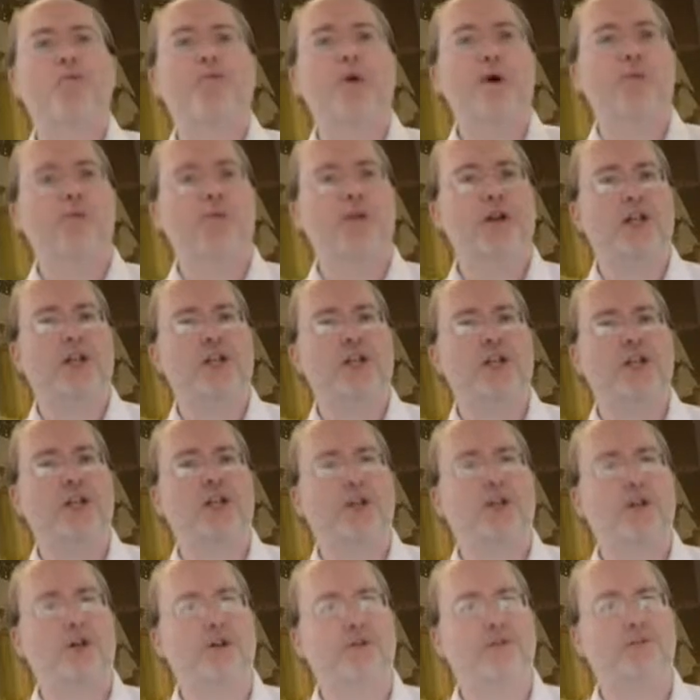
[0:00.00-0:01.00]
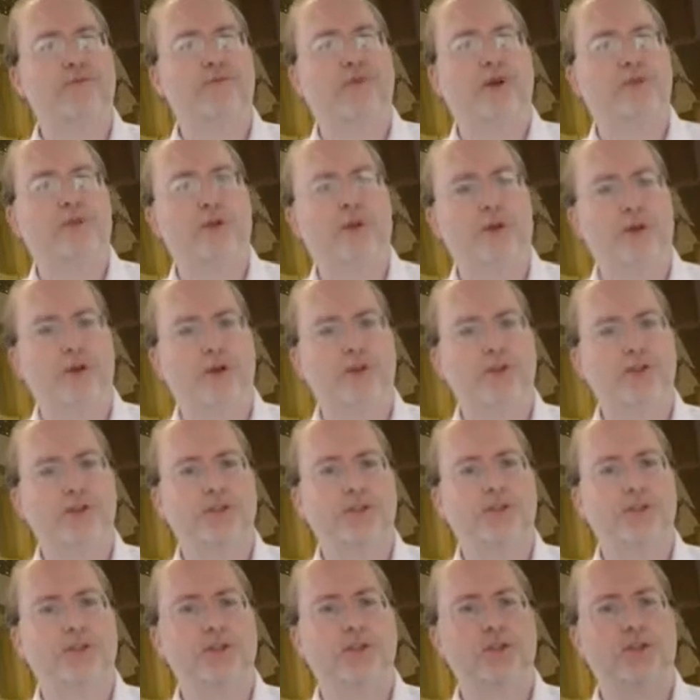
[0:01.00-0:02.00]
population of
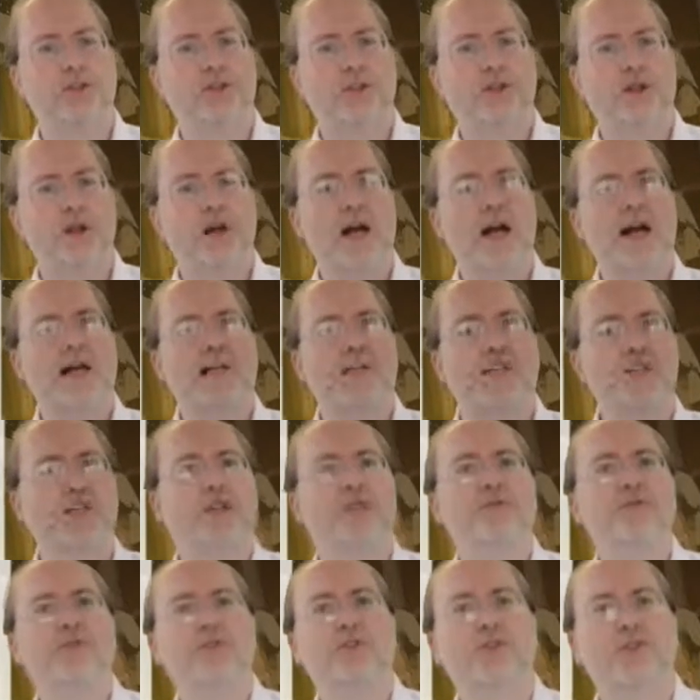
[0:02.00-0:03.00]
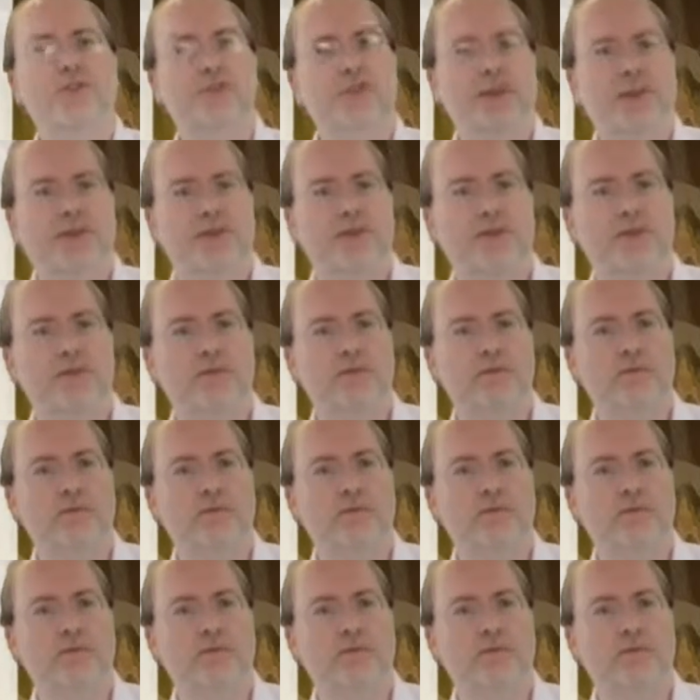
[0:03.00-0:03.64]
voters has not voted yet.